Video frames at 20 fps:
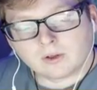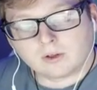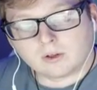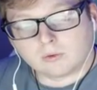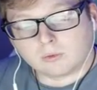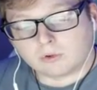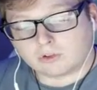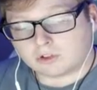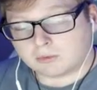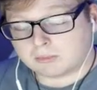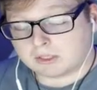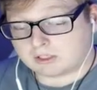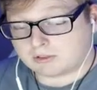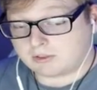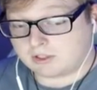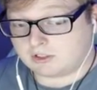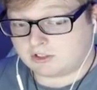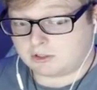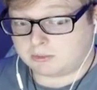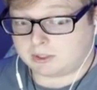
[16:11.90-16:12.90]
Which I'm not
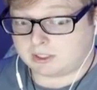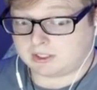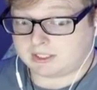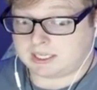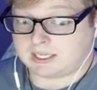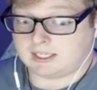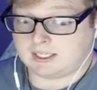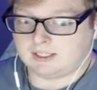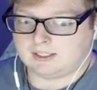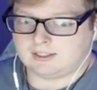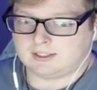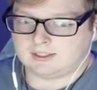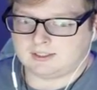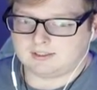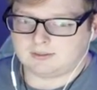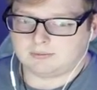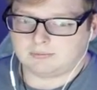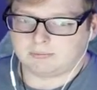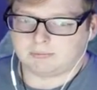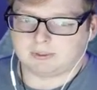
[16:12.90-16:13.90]
crazy about that idea,
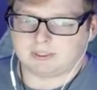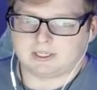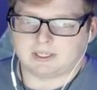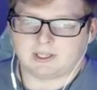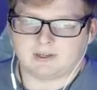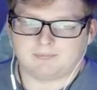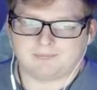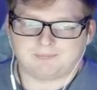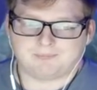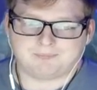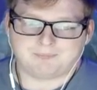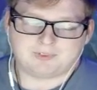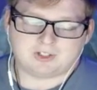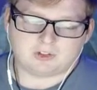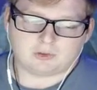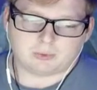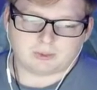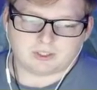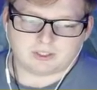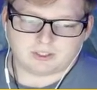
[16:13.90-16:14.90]
but it's
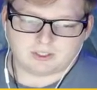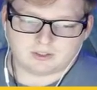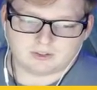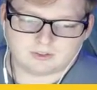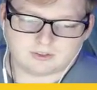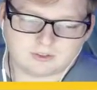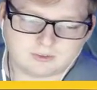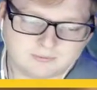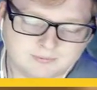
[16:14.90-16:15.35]
what it is.